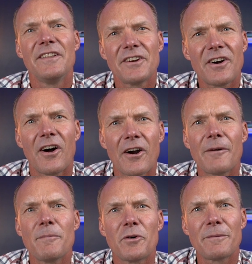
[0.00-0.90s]
and there are
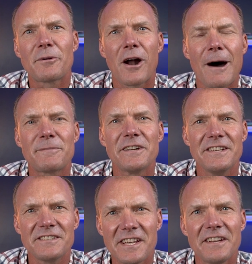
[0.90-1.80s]
more
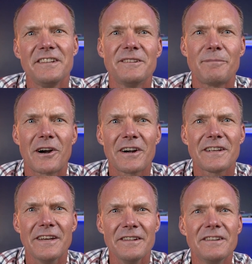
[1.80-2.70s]
properties hitting the
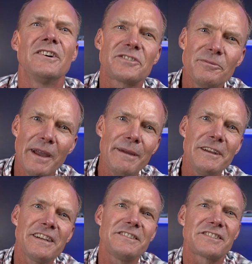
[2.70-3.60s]
market. So maybe
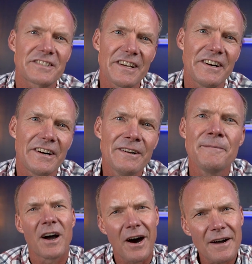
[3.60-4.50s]
consider
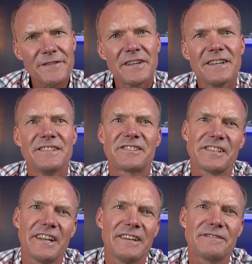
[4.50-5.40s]
offering
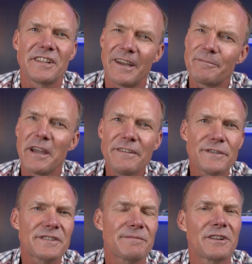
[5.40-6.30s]
incentives like pay for
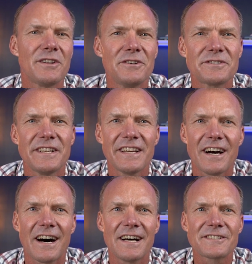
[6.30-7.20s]
some closing
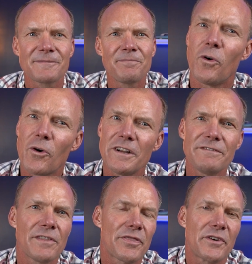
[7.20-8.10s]
costs or
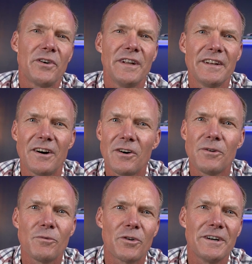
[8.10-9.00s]
even throwing in a
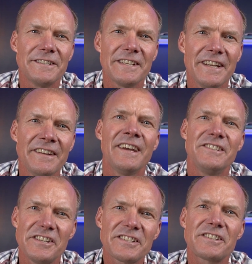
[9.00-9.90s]
home warranty
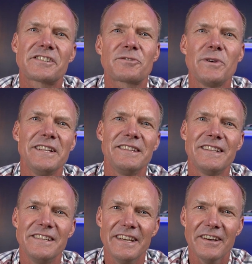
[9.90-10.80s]
just to sweeten
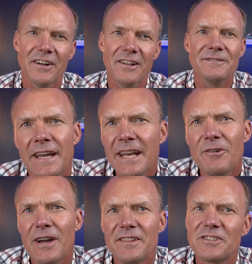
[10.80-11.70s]
the deal.
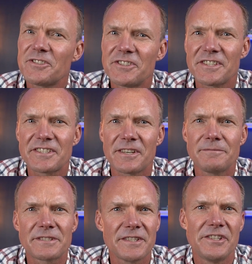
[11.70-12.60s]
Anyway, those are just some
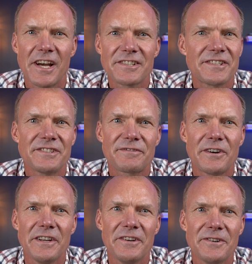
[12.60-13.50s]
suggestions
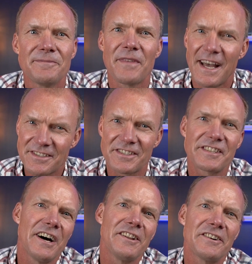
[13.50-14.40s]
for you as a
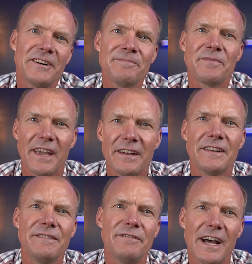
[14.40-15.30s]
seller and an
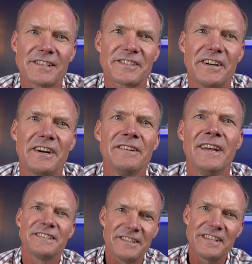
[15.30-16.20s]
investor
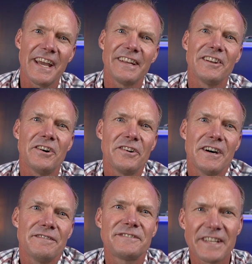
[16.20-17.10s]
to take note
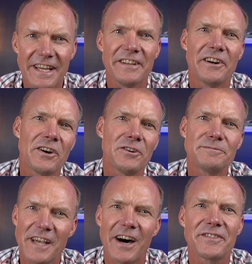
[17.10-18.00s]
of to get your
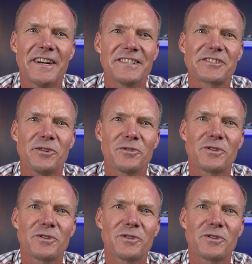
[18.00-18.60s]
homes out there sold